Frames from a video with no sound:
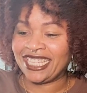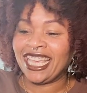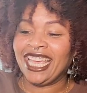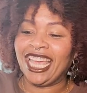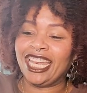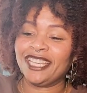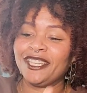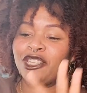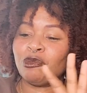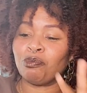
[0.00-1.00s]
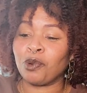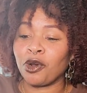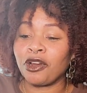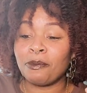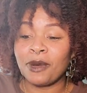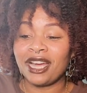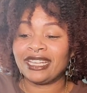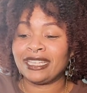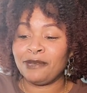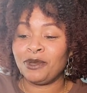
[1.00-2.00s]
and this is the bergamot
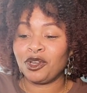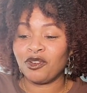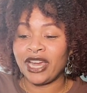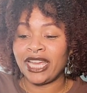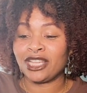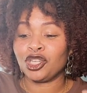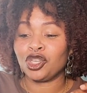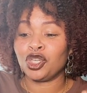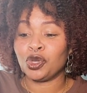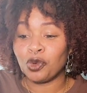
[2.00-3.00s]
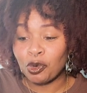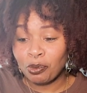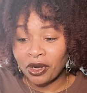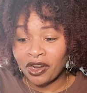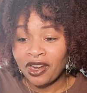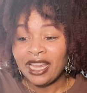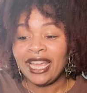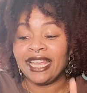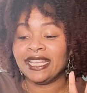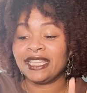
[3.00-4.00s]
lemongrass juniper, and
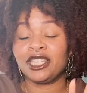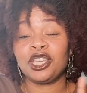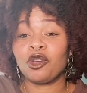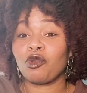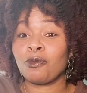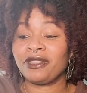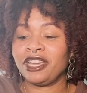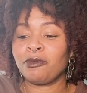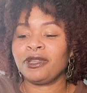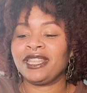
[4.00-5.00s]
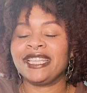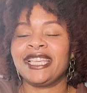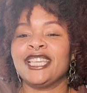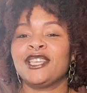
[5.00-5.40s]
this is the aromatherapy, but this is the